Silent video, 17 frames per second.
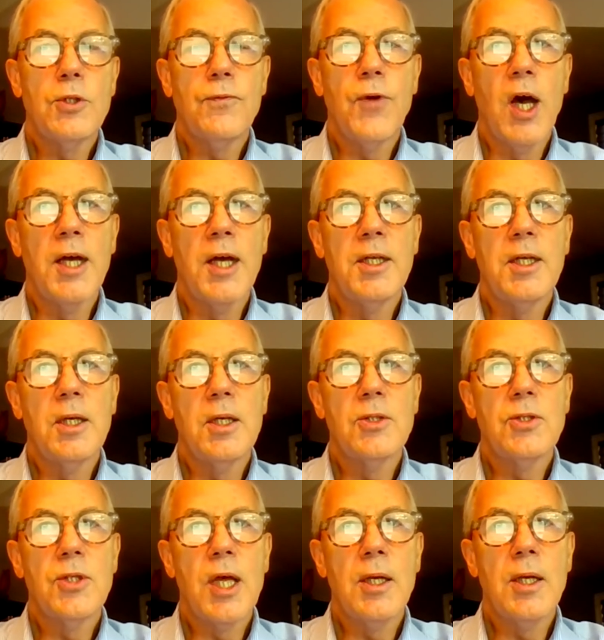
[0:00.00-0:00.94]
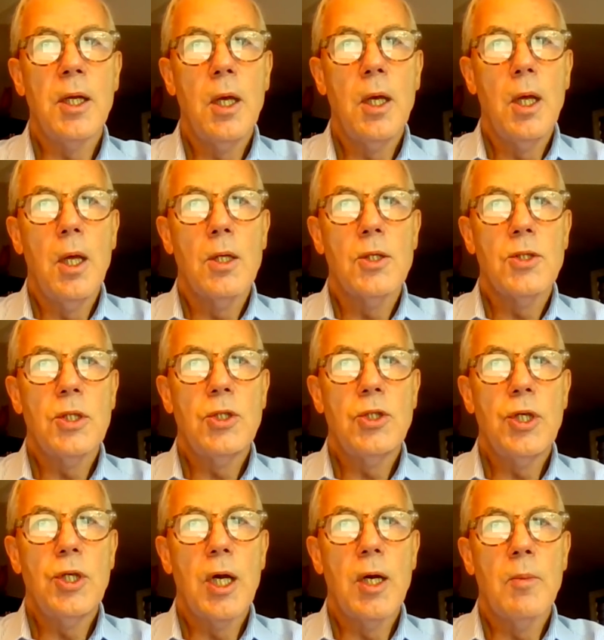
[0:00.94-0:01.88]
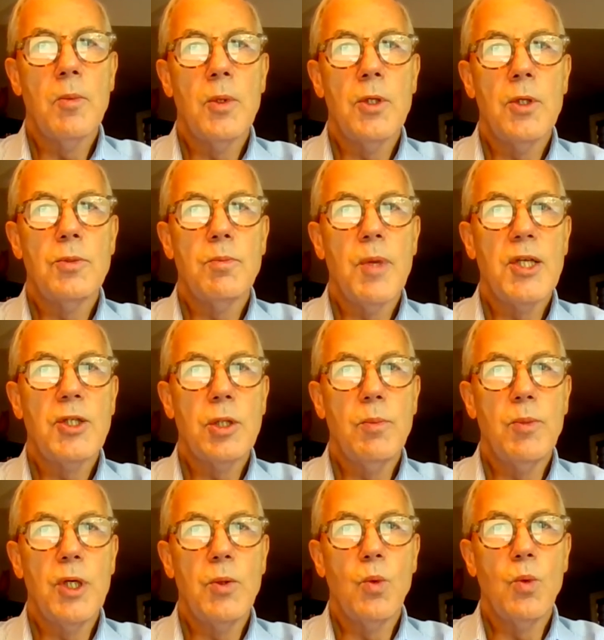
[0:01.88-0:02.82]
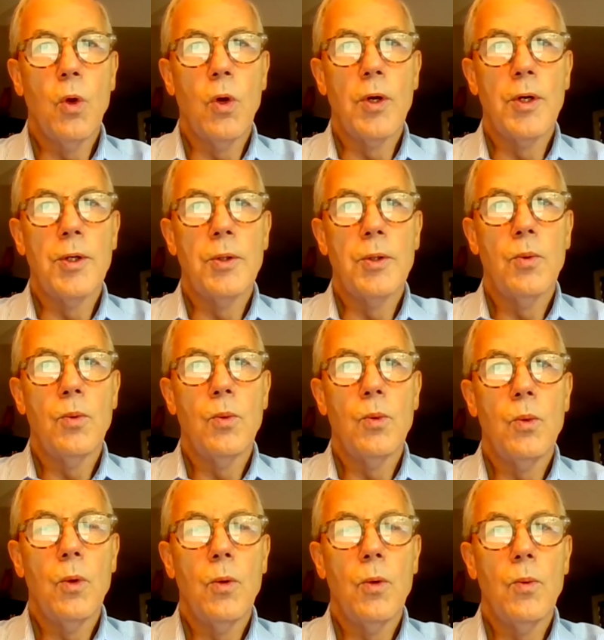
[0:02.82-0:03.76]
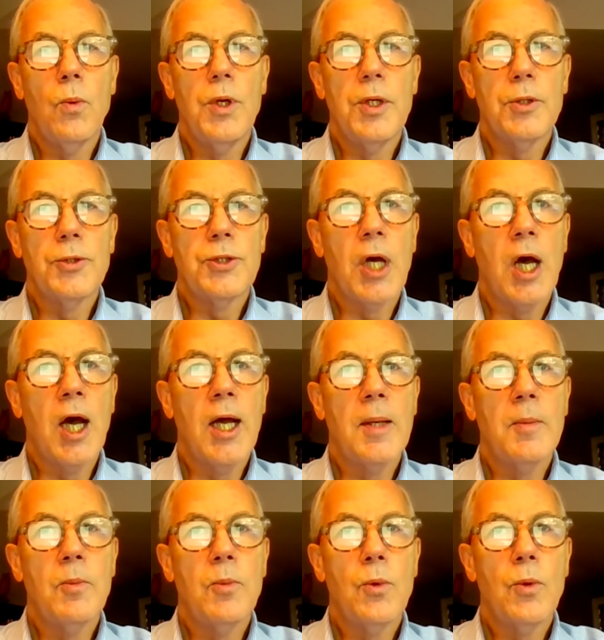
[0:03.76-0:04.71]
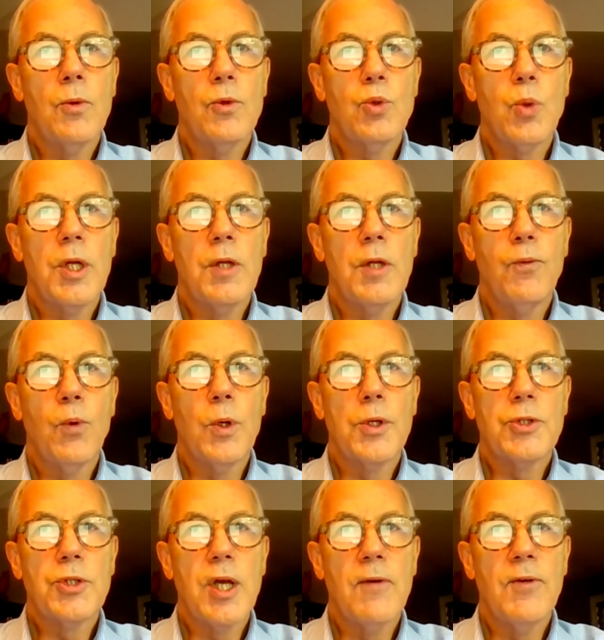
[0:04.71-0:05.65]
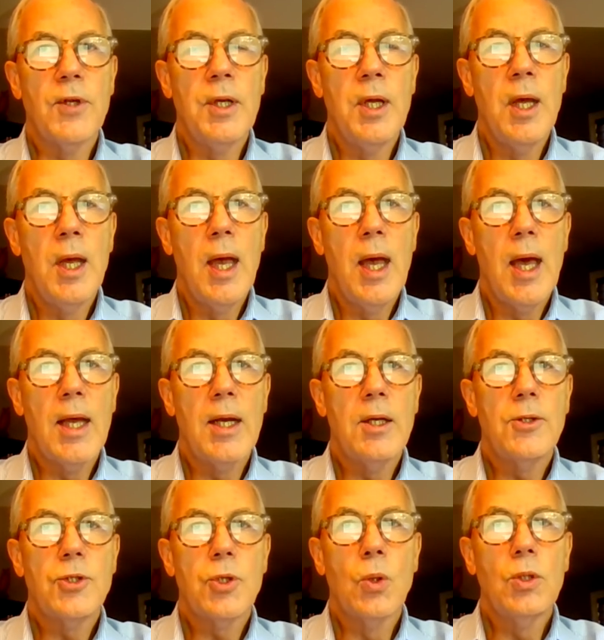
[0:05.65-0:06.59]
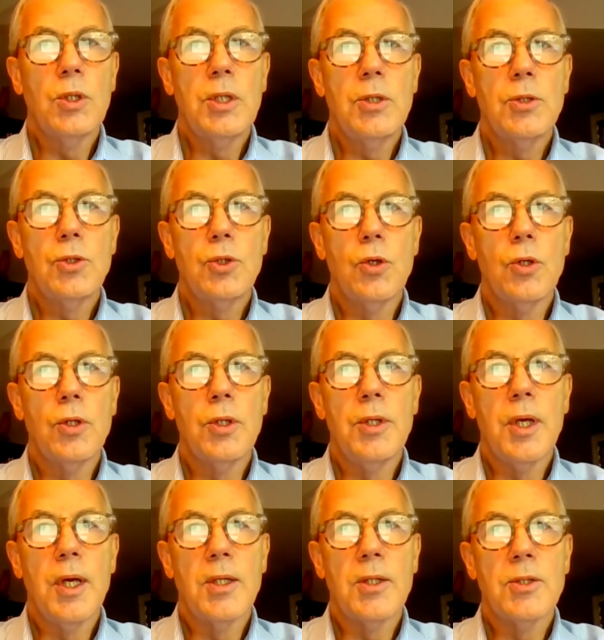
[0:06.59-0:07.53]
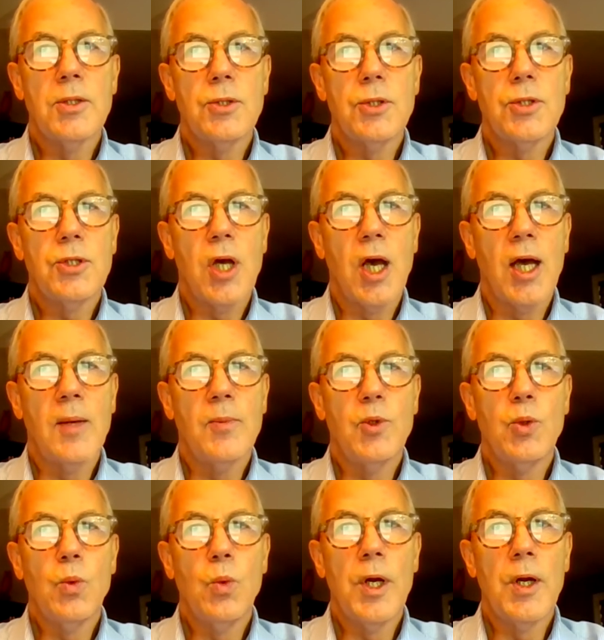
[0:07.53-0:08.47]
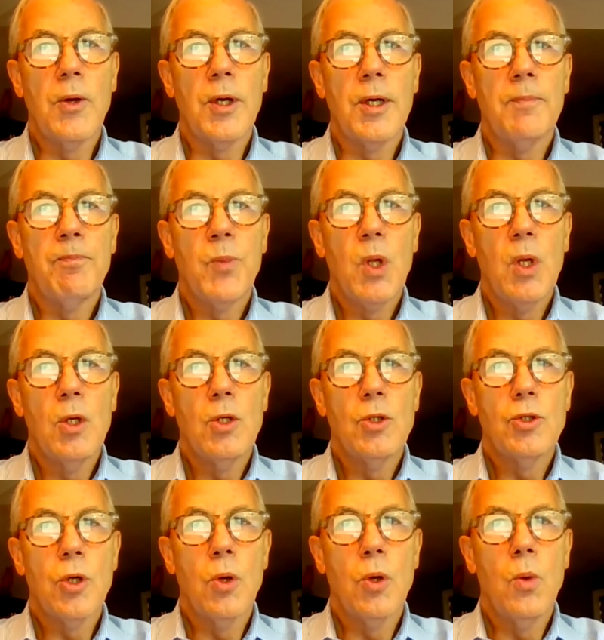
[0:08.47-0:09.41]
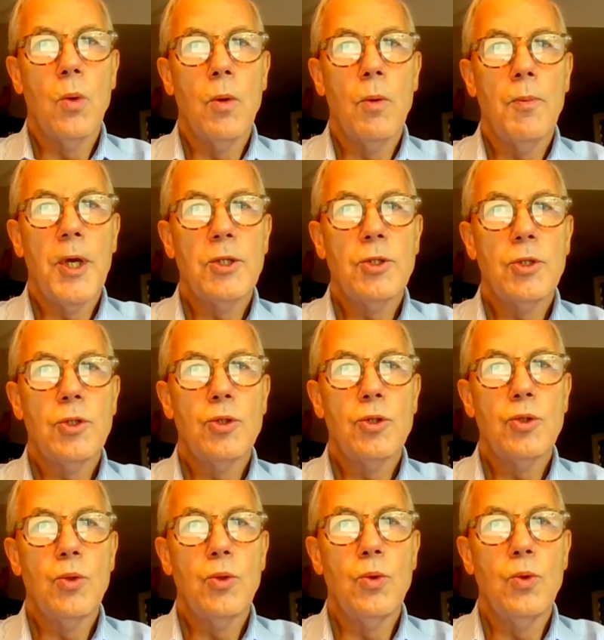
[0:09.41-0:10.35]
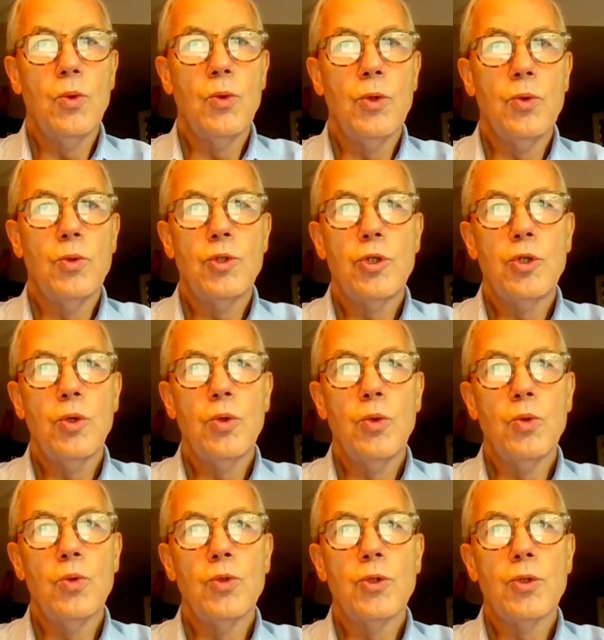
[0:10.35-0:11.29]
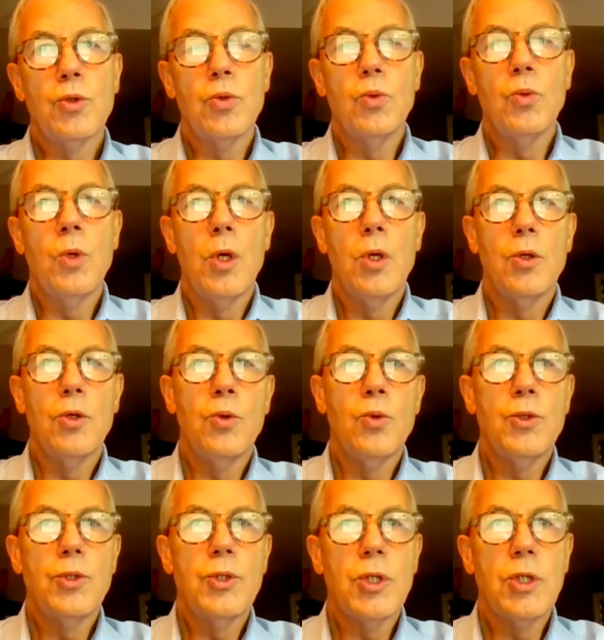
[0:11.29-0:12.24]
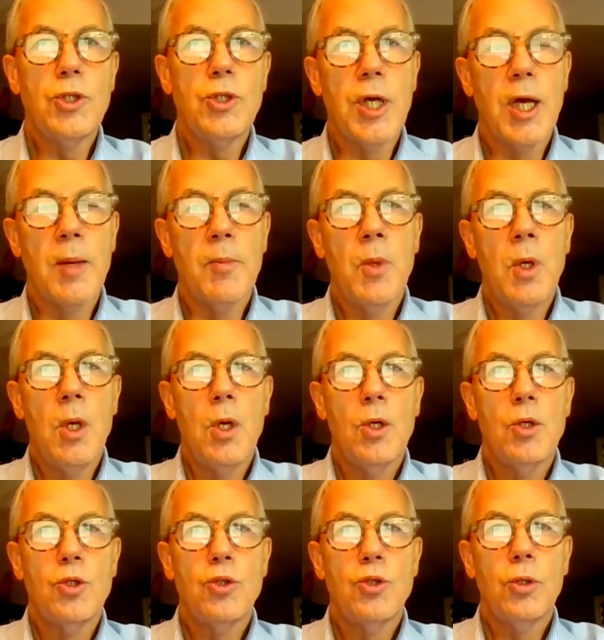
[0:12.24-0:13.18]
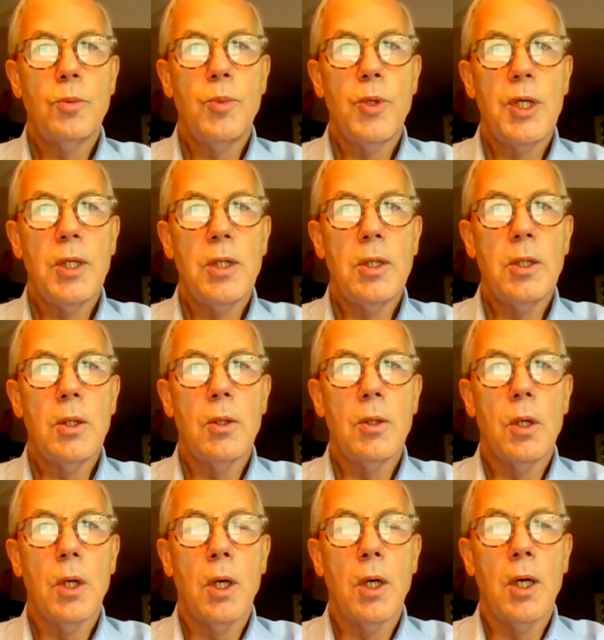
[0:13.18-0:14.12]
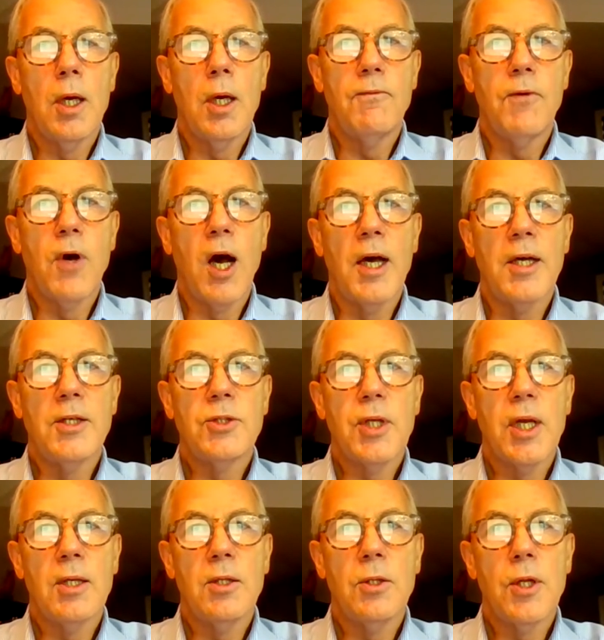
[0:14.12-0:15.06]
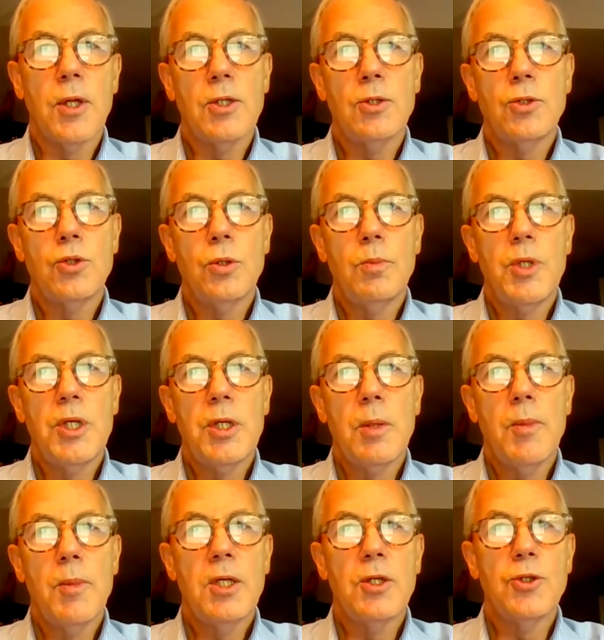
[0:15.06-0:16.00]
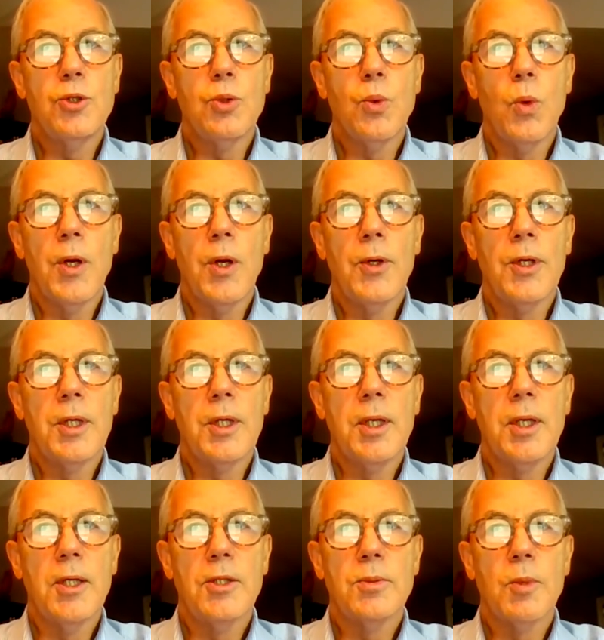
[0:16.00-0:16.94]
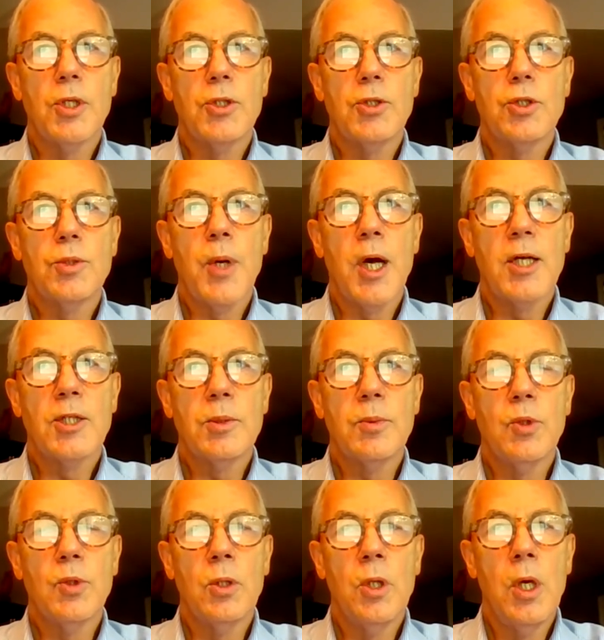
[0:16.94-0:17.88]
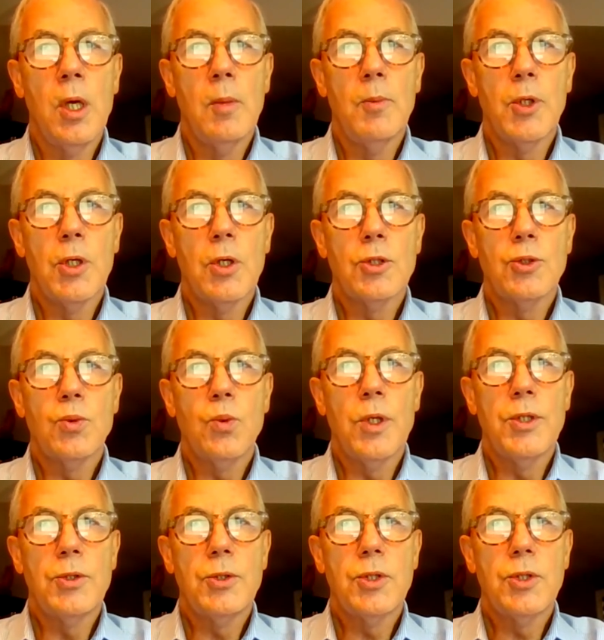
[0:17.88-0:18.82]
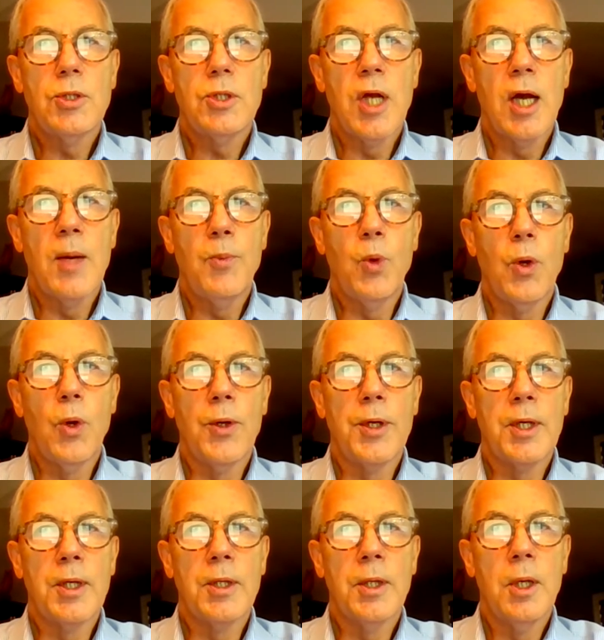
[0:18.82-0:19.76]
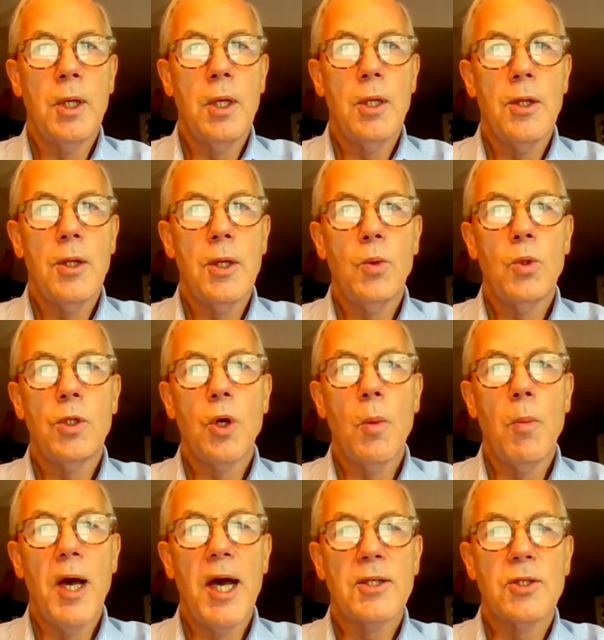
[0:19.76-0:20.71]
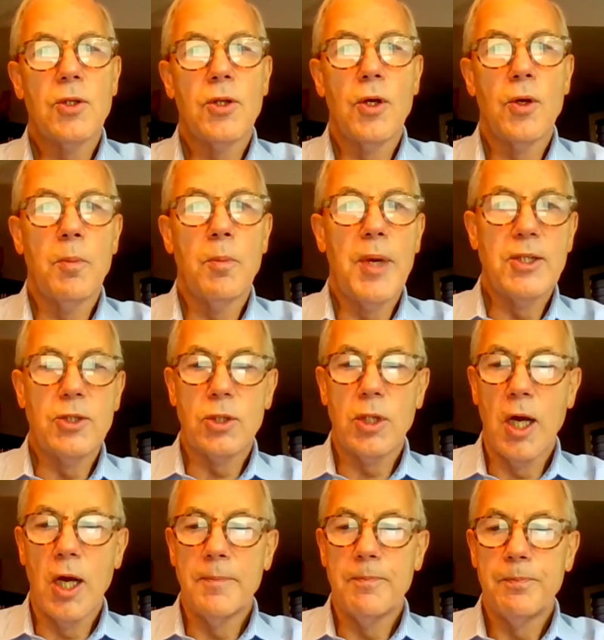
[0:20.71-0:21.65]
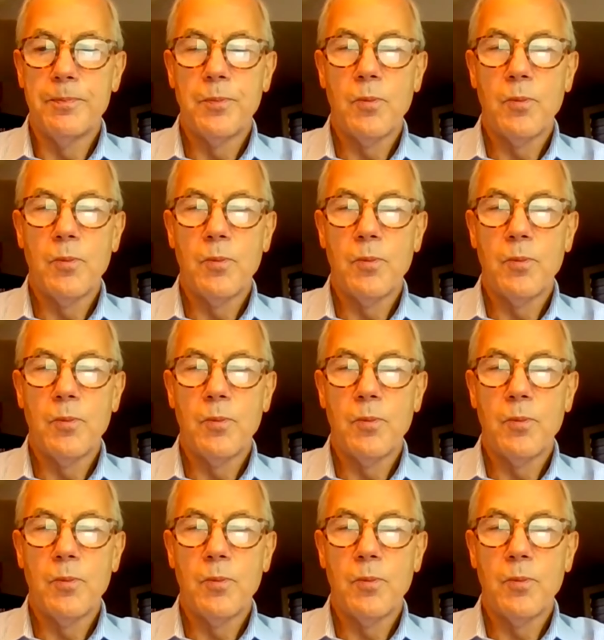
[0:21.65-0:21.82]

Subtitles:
finding is that CGM is meant to be worn real time 24/7, and it's only as good as the time you wear it. So patients who you choose to use CGM should be advised, and they should be committed to wearing it as much as possible, because once they stop wearing it, they will go back to their baseline.